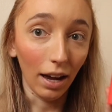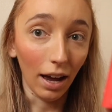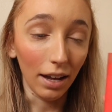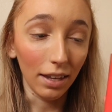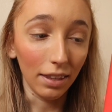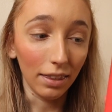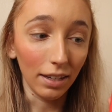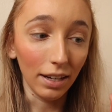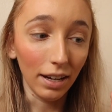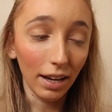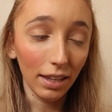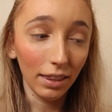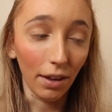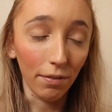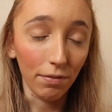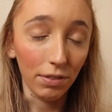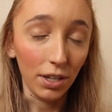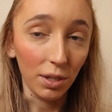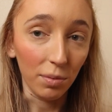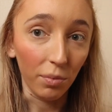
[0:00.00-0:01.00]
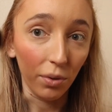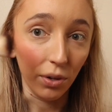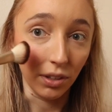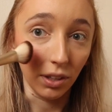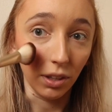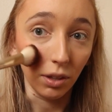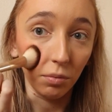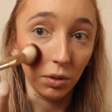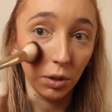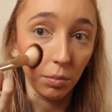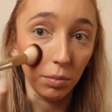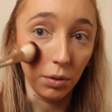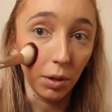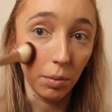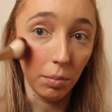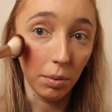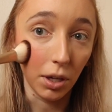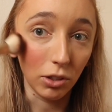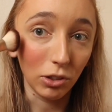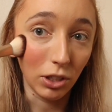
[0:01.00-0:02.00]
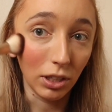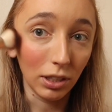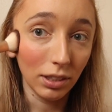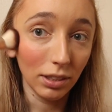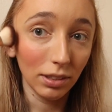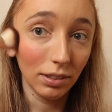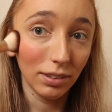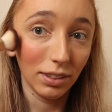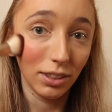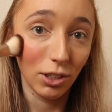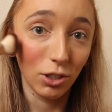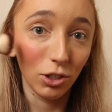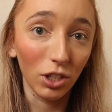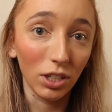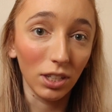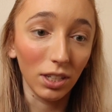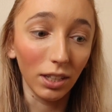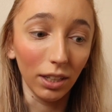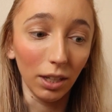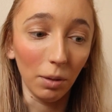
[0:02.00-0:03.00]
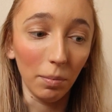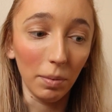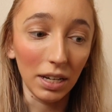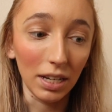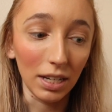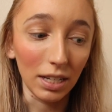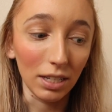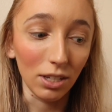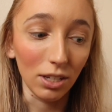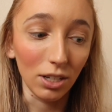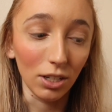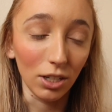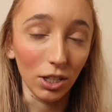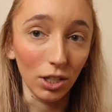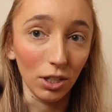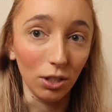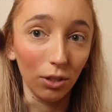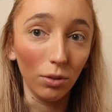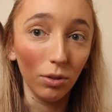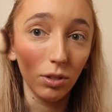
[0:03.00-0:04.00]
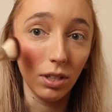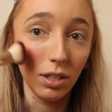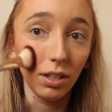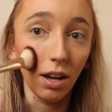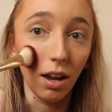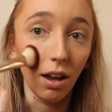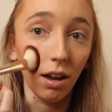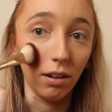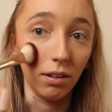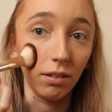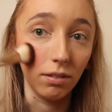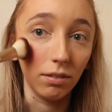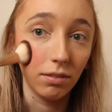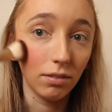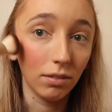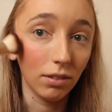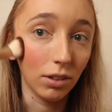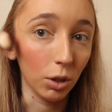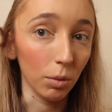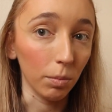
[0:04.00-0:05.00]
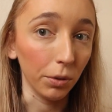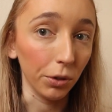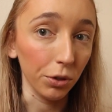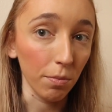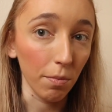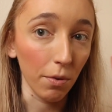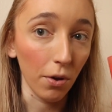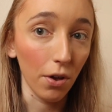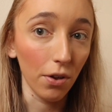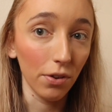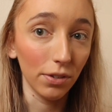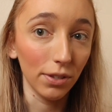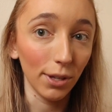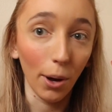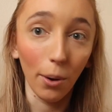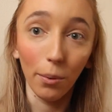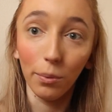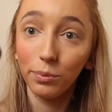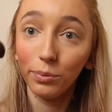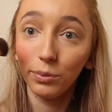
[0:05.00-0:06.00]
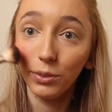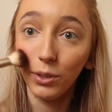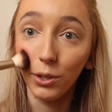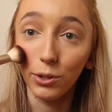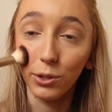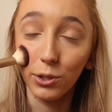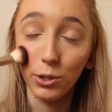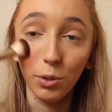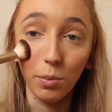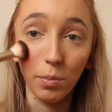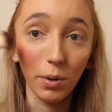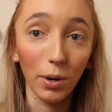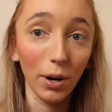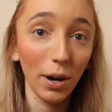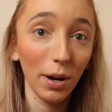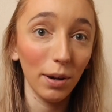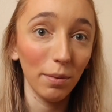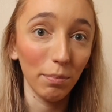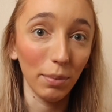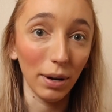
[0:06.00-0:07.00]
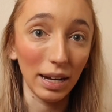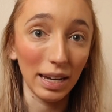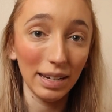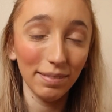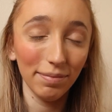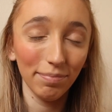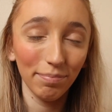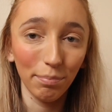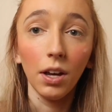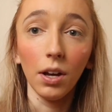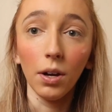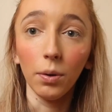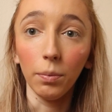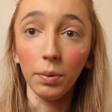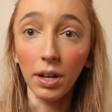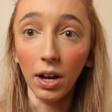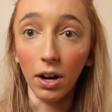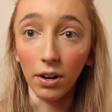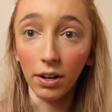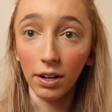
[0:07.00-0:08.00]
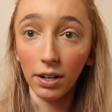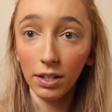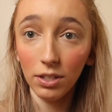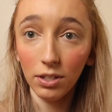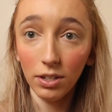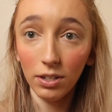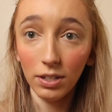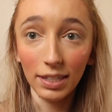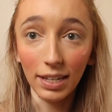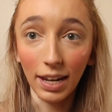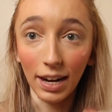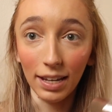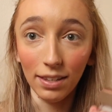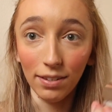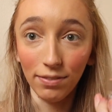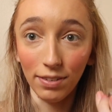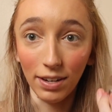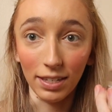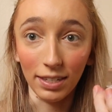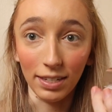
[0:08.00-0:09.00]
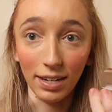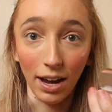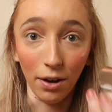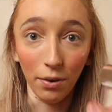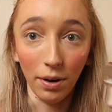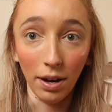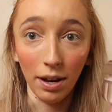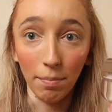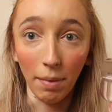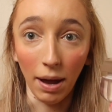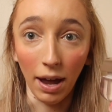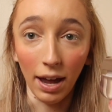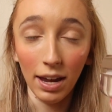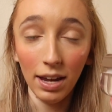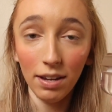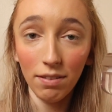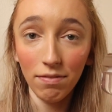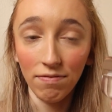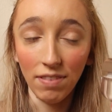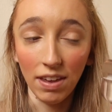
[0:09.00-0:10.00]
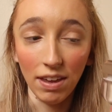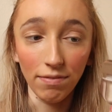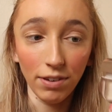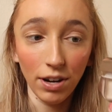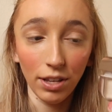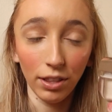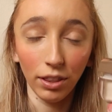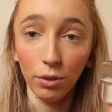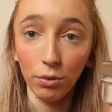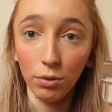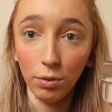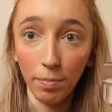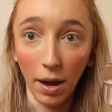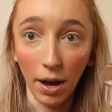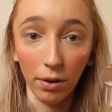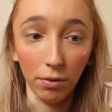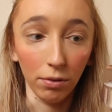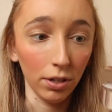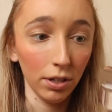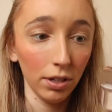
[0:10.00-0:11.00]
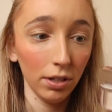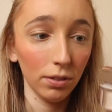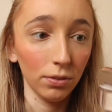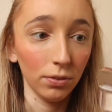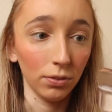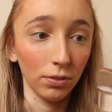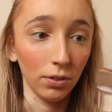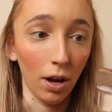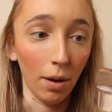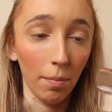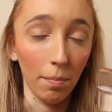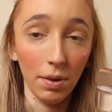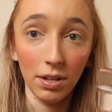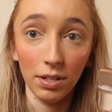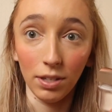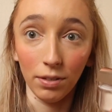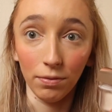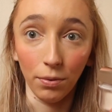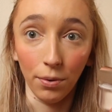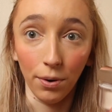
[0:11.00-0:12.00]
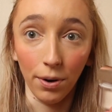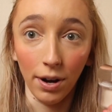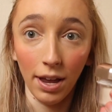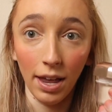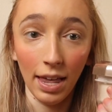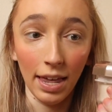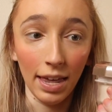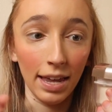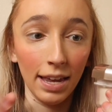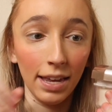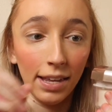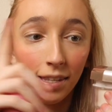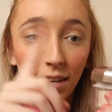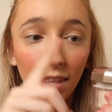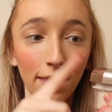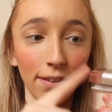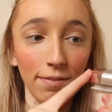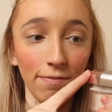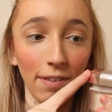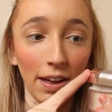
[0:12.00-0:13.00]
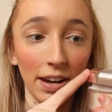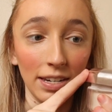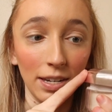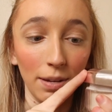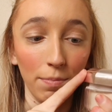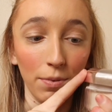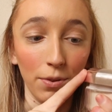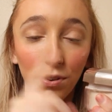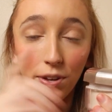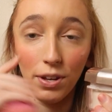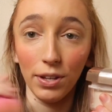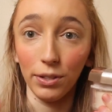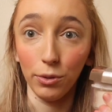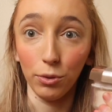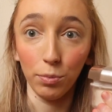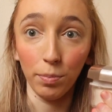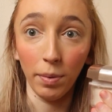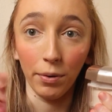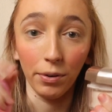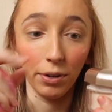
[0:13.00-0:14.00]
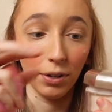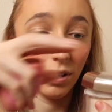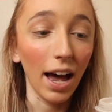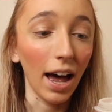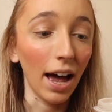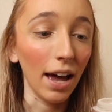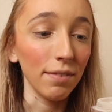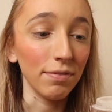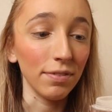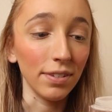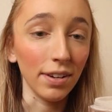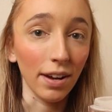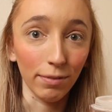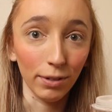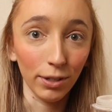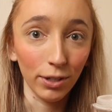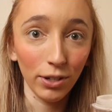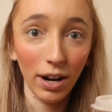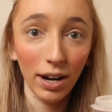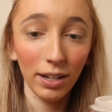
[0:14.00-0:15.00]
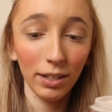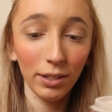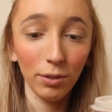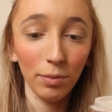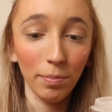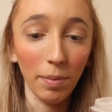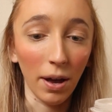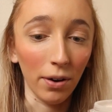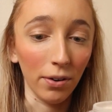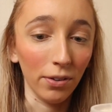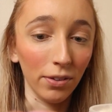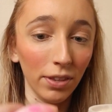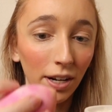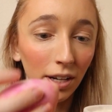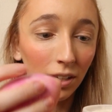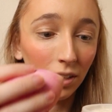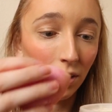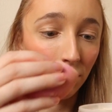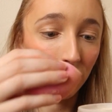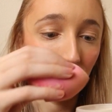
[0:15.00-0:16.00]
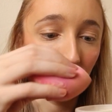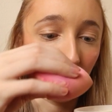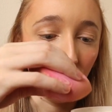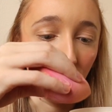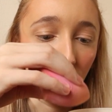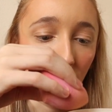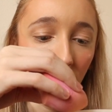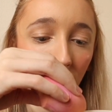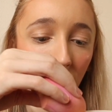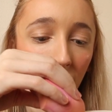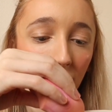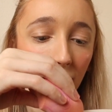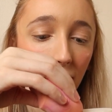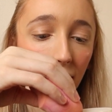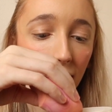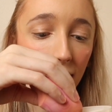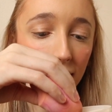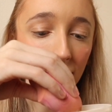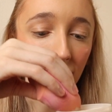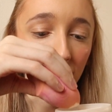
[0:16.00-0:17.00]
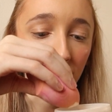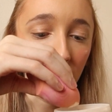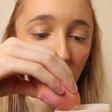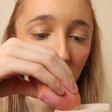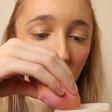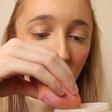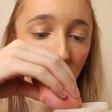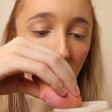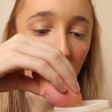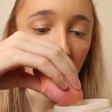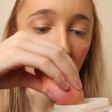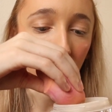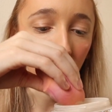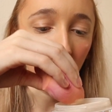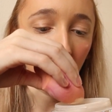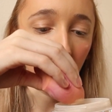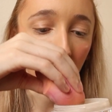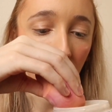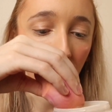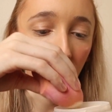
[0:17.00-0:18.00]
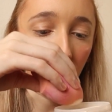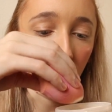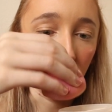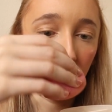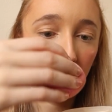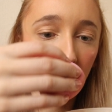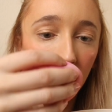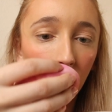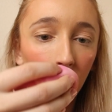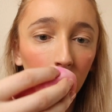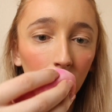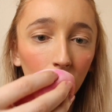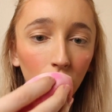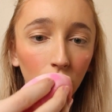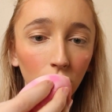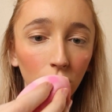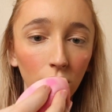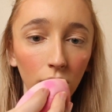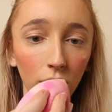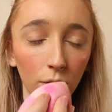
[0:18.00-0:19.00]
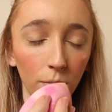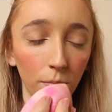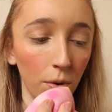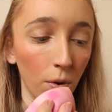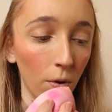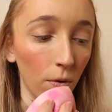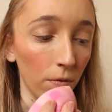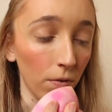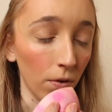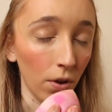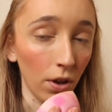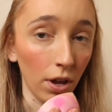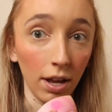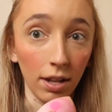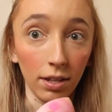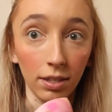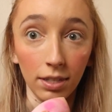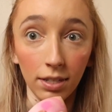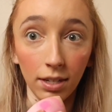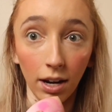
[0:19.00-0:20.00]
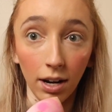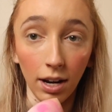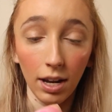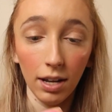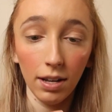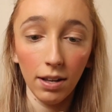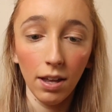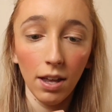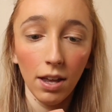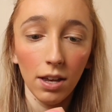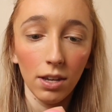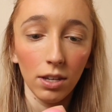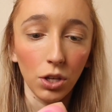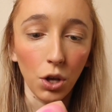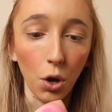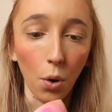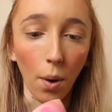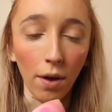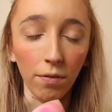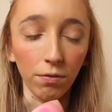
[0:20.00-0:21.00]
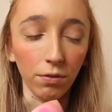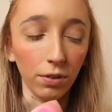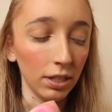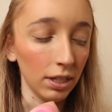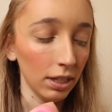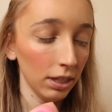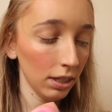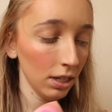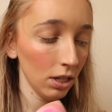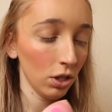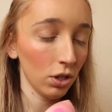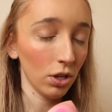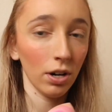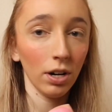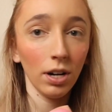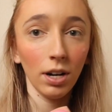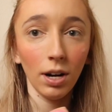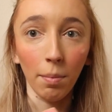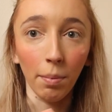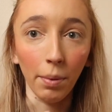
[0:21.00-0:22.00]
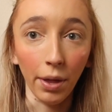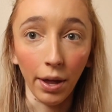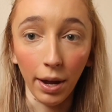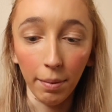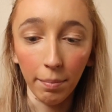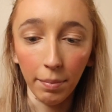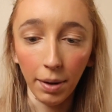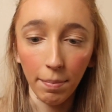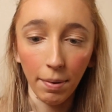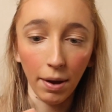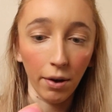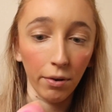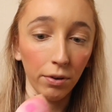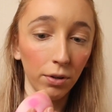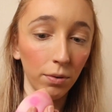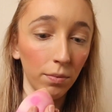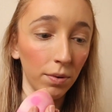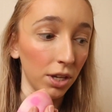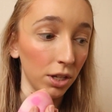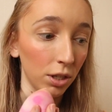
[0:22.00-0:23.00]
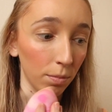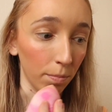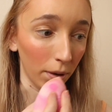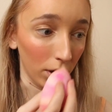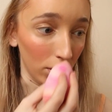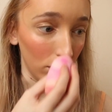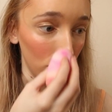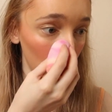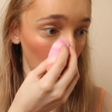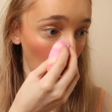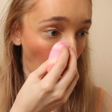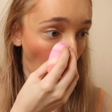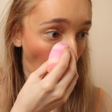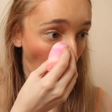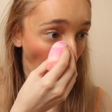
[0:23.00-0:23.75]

I think I love these more than the Rare Beauty blushes. They're just a little bit easier to use and they're buildable, so they're super pretty. We are going to start setting the face now, and my favorite loose powder from Sephora is the Fenty Beauty loose powder. I've never tried a loose powder that I love more. It doesn't crease under my eyes and it just looks beautiful and stunning. So I've recently started applying my powder with a sponge.